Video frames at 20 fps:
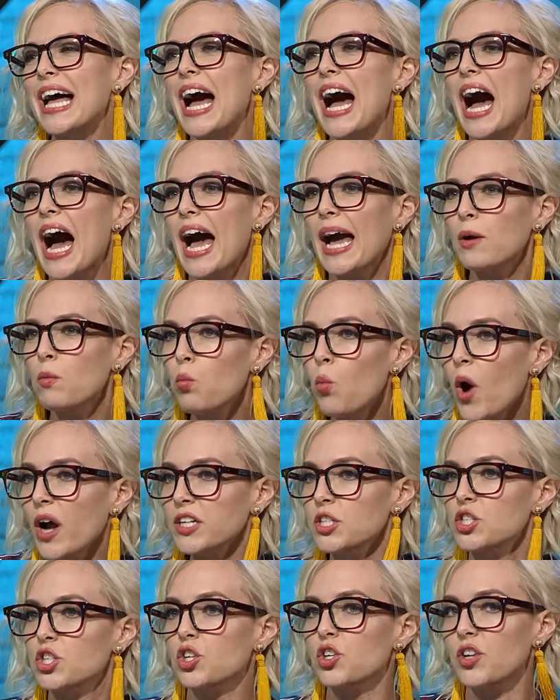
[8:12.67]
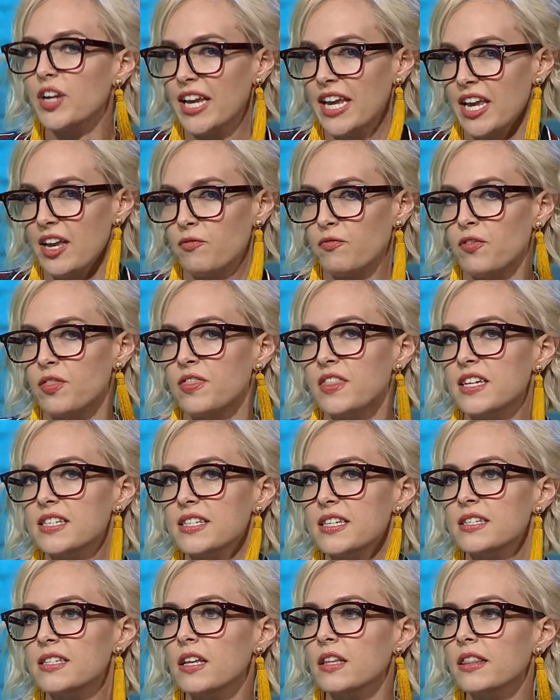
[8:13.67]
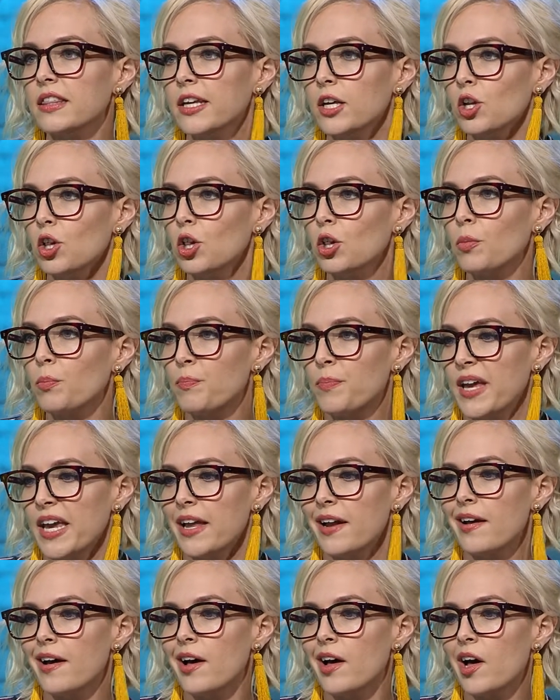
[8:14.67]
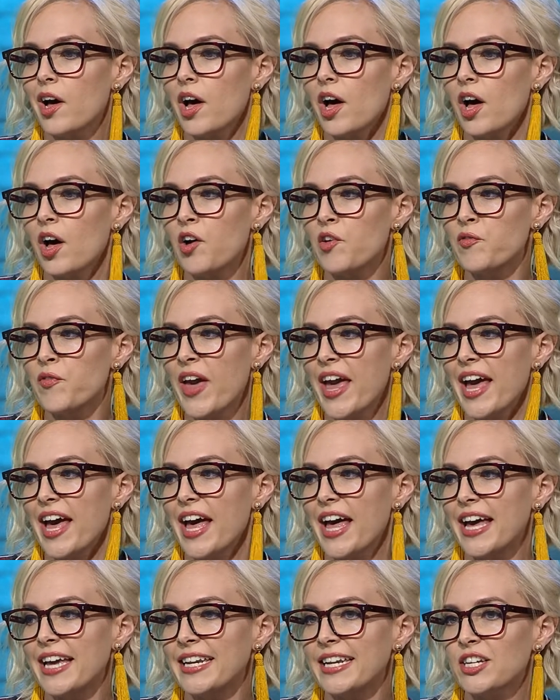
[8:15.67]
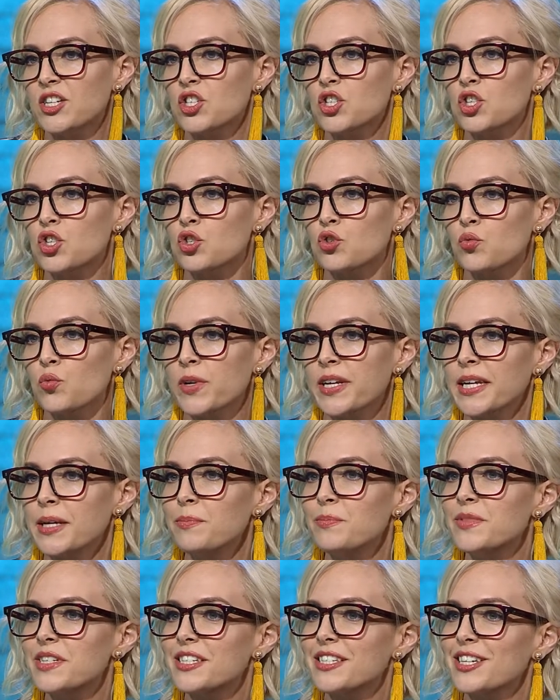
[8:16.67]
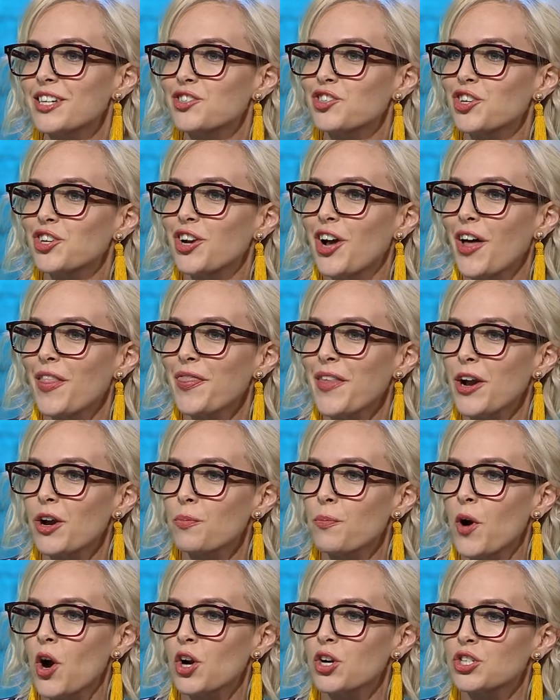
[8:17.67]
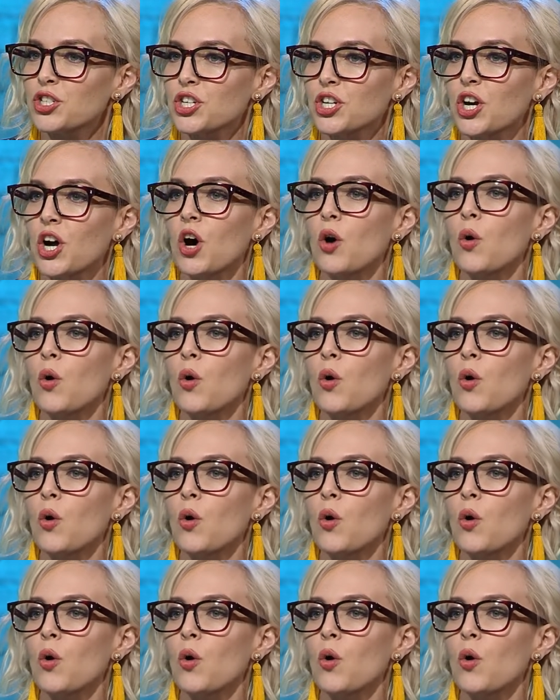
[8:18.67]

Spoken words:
I wonder if this is a little bit of an extreme decision on their part to go,